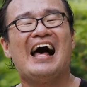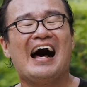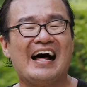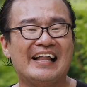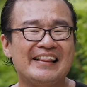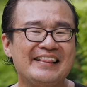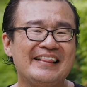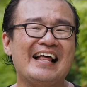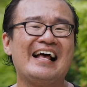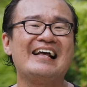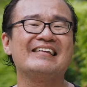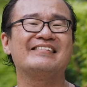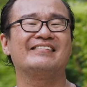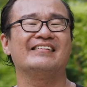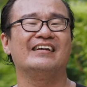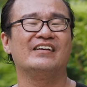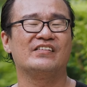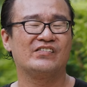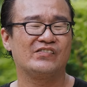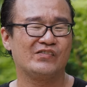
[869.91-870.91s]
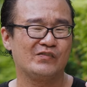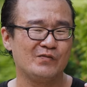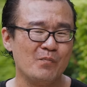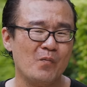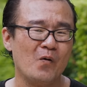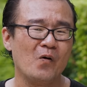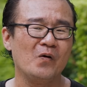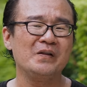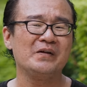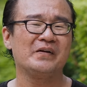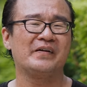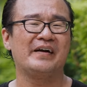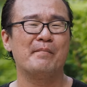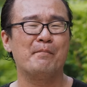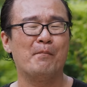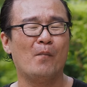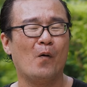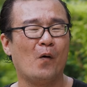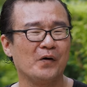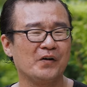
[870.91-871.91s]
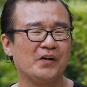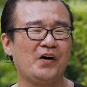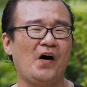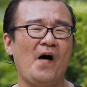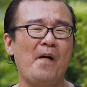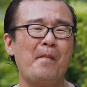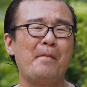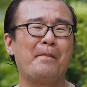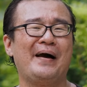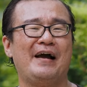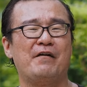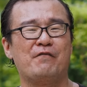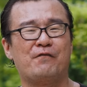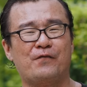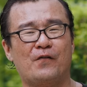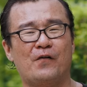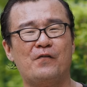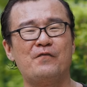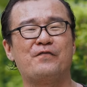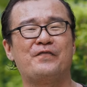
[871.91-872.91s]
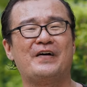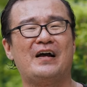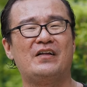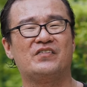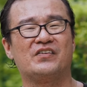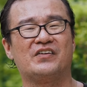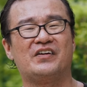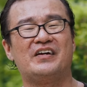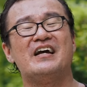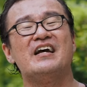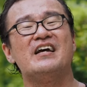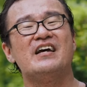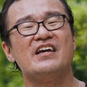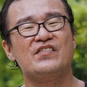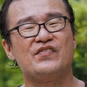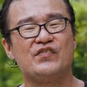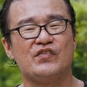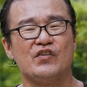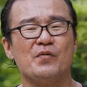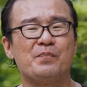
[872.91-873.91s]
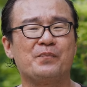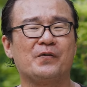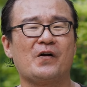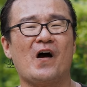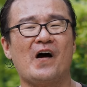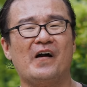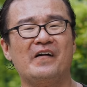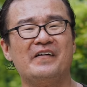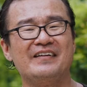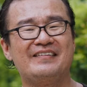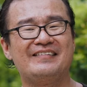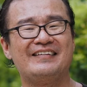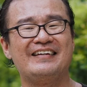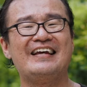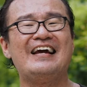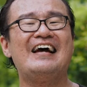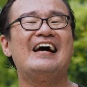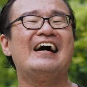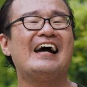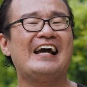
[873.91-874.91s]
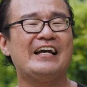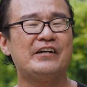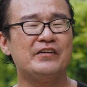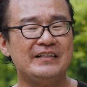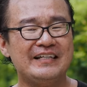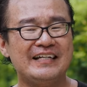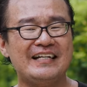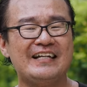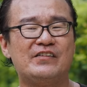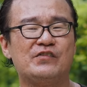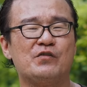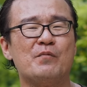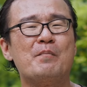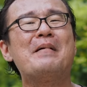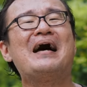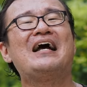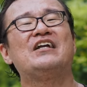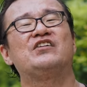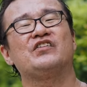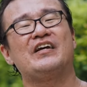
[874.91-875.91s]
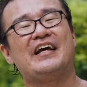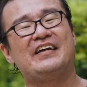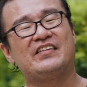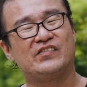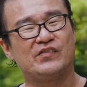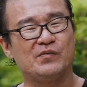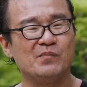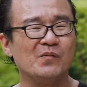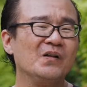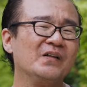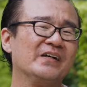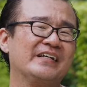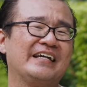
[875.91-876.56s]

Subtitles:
unless a smaller and more compact form factor is your priority and you need it to match a smaller